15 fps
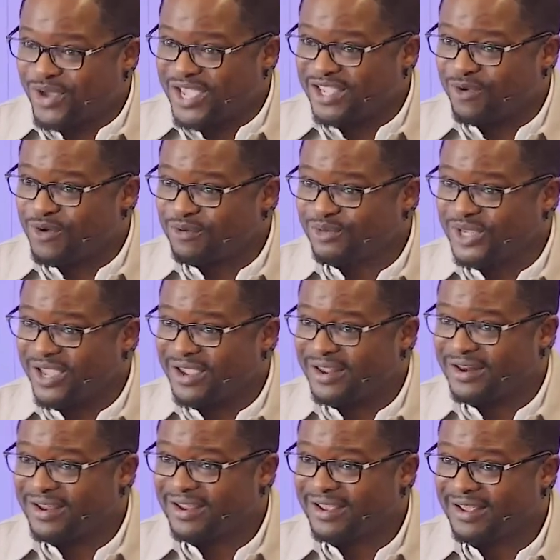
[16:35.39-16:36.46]
Are you getting what I'm
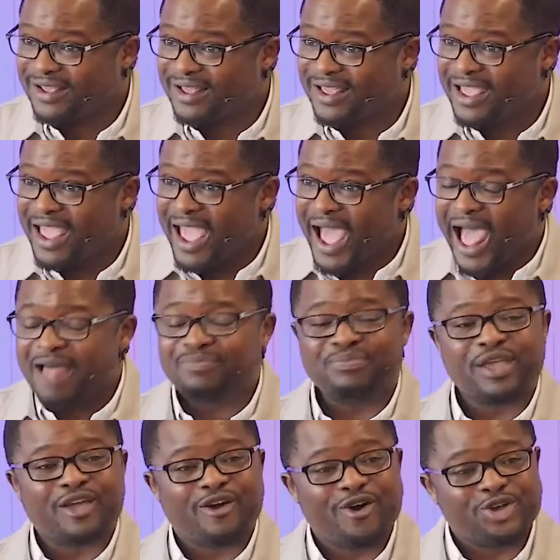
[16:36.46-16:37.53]
saying?
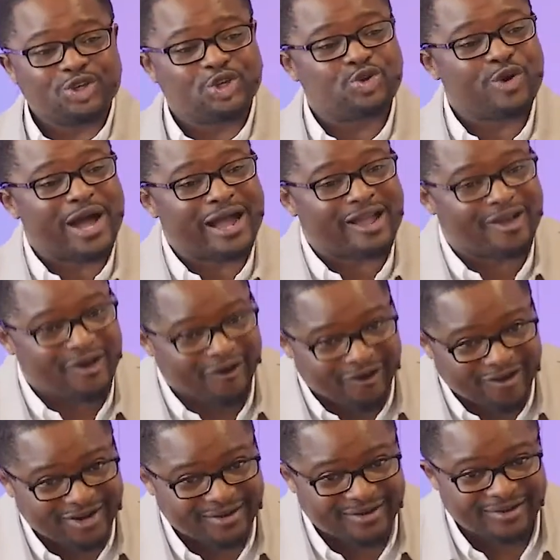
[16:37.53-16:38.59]
And because you are
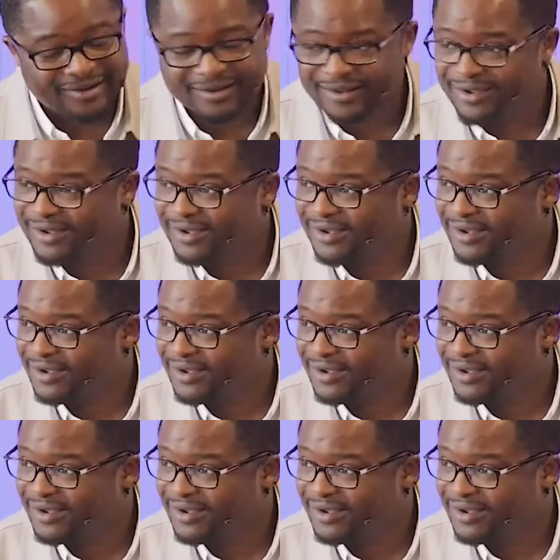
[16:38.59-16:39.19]
God,